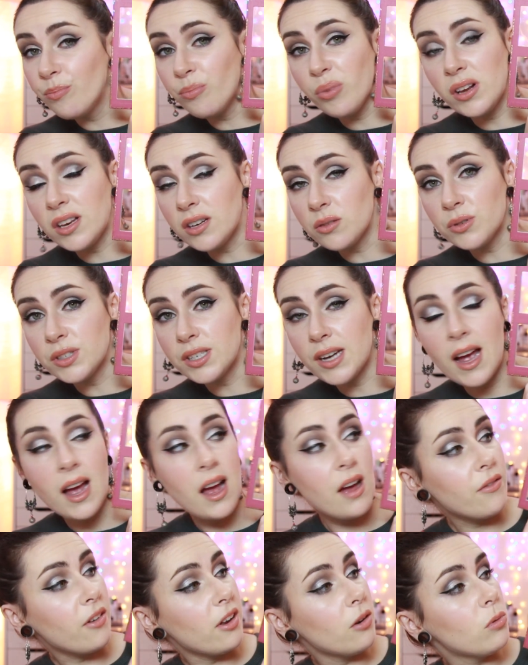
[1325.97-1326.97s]
Brilliant one to
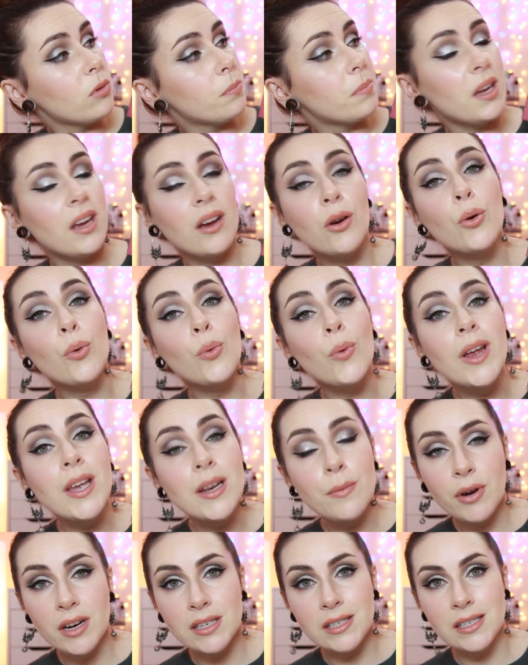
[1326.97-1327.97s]
have, and it would be a
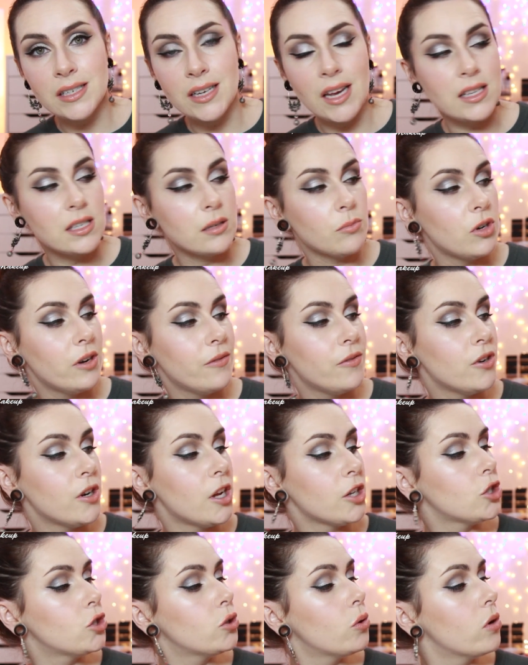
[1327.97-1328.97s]
great present to get someone if you're
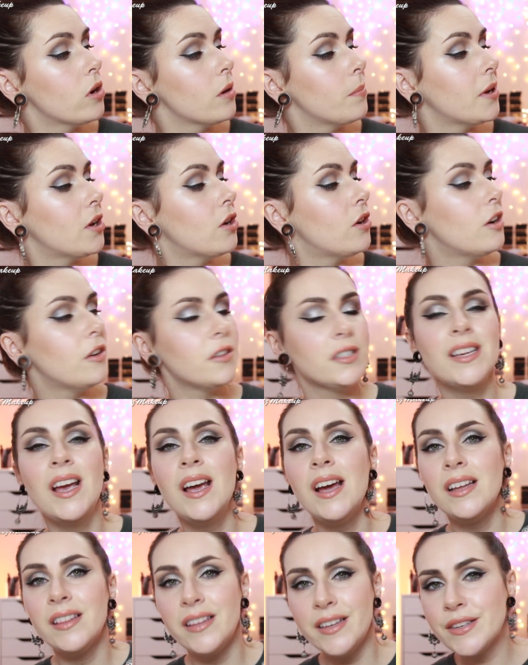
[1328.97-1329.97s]
not sure, because
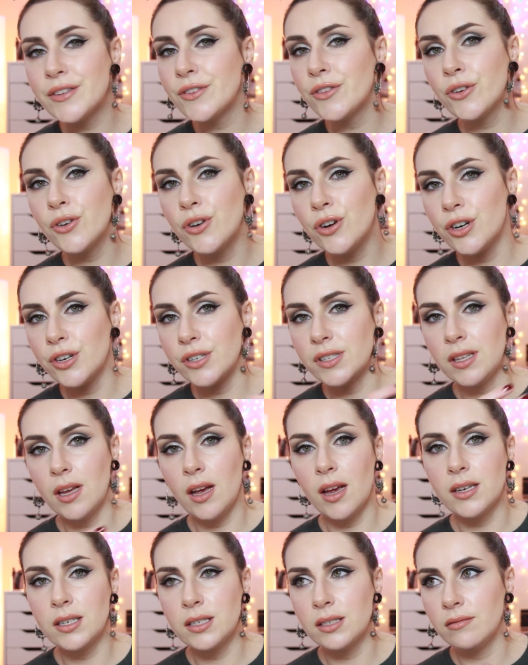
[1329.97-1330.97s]
these are the colours
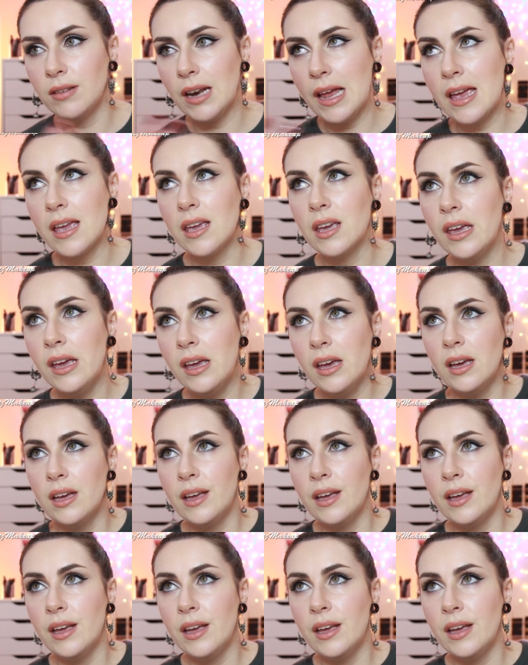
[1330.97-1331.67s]
that like